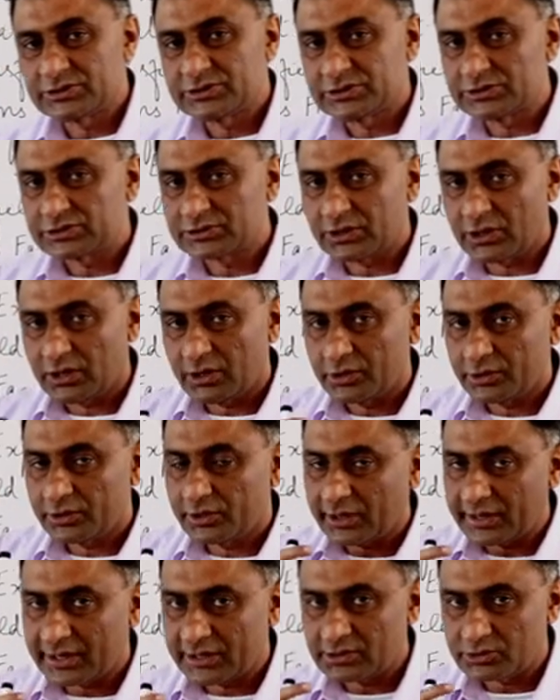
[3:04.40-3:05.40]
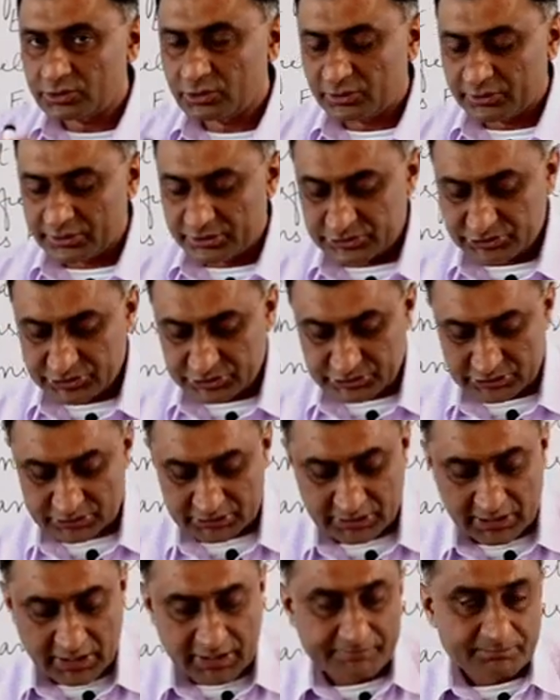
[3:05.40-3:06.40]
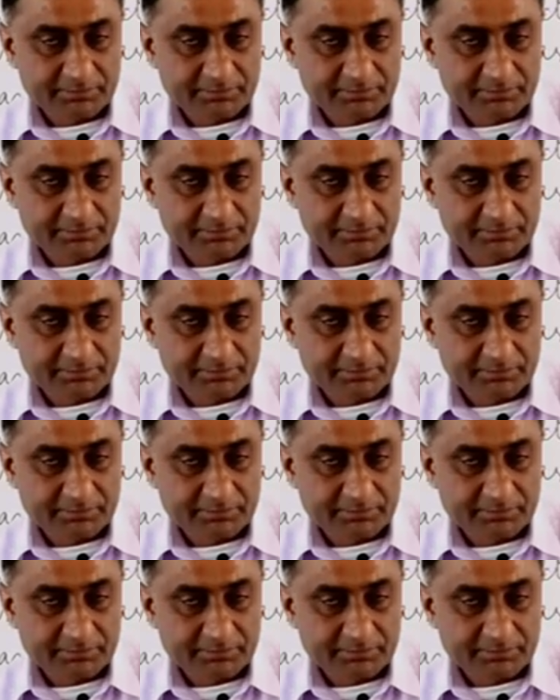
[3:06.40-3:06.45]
this is called direct colonization.